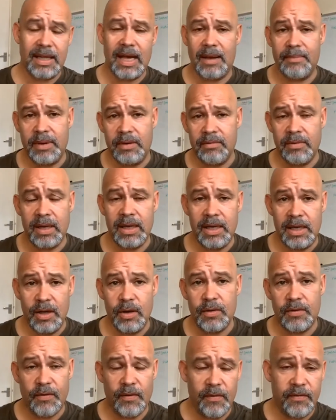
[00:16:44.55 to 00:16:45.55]
That'd be really
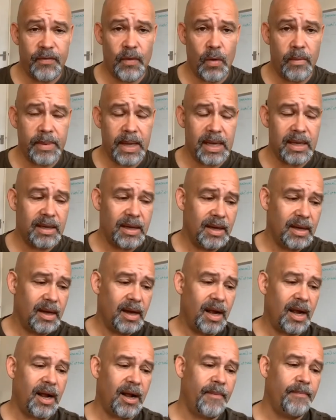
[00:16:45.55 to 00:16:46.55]
useful for me
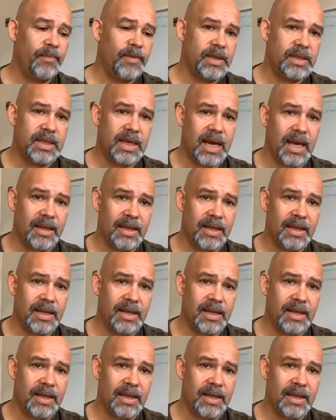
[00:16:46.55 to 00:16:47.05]
to